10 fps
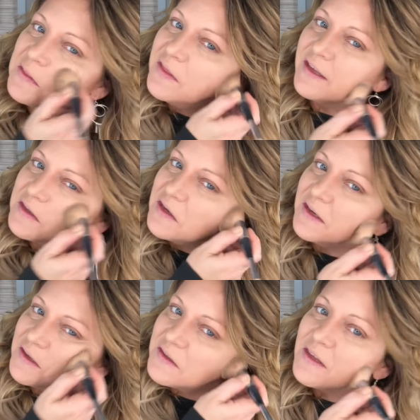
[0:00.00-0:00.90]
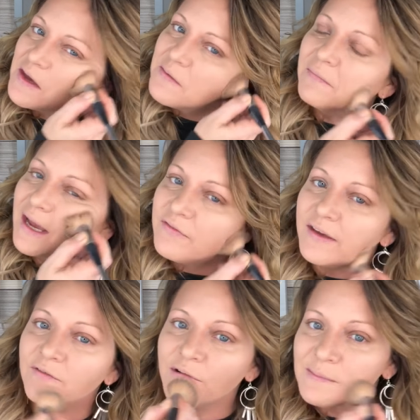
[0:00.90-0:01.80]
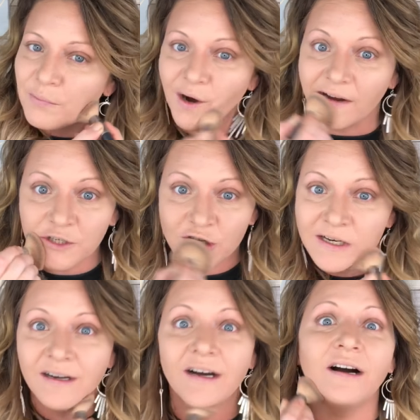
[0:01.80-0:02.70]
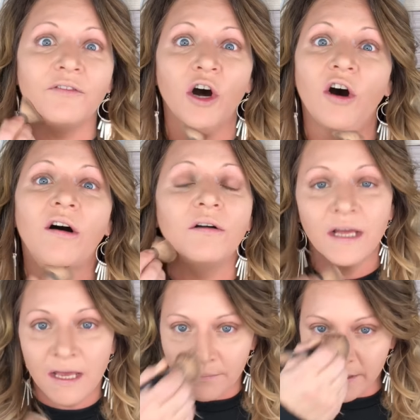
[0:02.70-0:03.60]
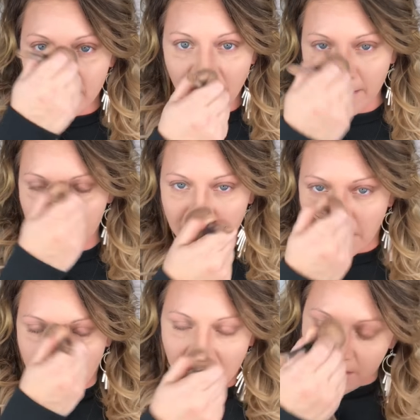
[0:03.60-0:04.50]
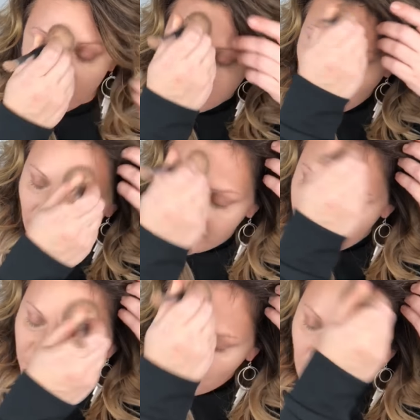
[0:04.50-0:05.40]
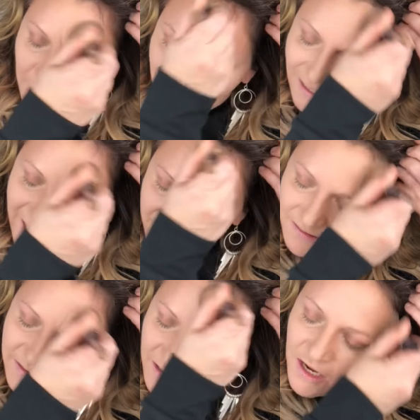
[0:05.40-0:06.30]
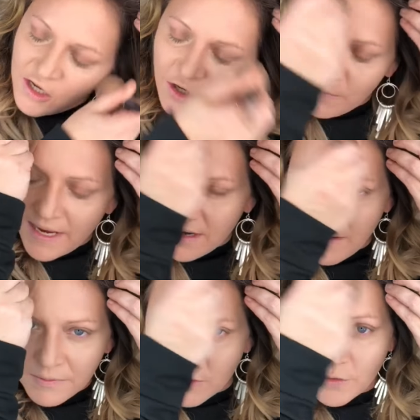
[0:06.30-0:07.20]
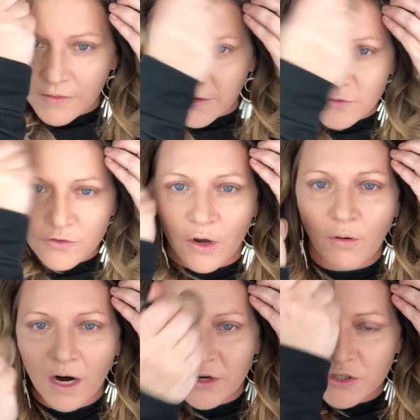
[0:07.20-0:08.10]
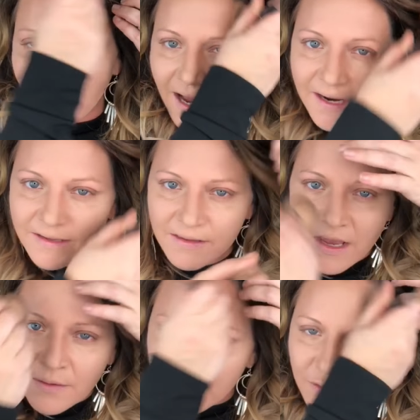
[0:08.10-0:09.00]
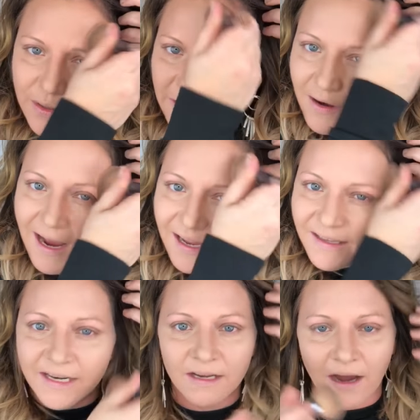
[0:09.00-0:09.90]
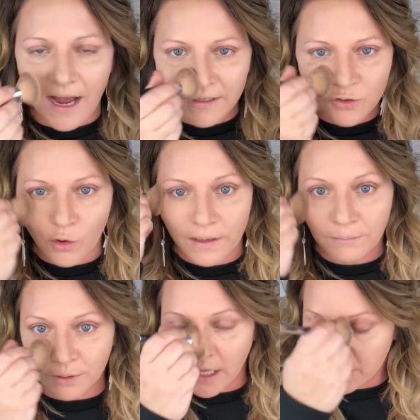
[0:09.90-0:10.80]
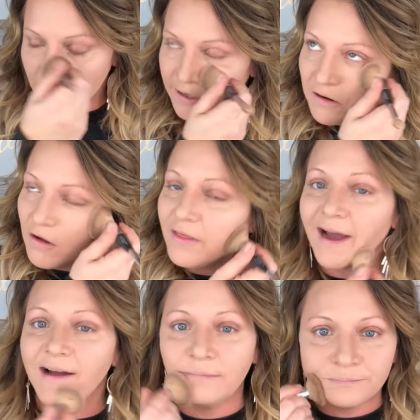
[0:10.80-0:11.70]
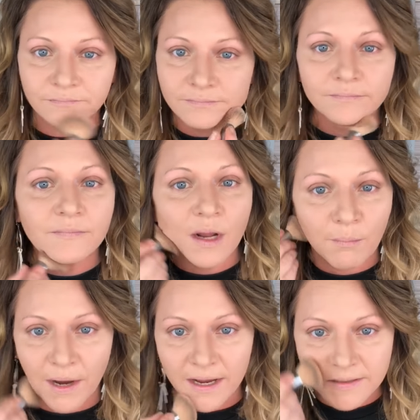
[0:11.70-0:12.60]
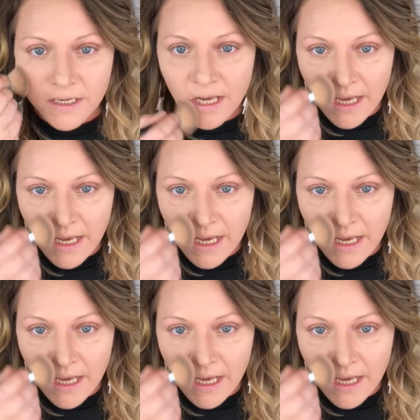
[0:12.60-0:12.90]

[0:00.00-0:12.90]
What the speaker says: This is my favorite brush of all because it is going to blend your makeup so that there's no harsh lines between your highlighting, contouring, blush, and all that, but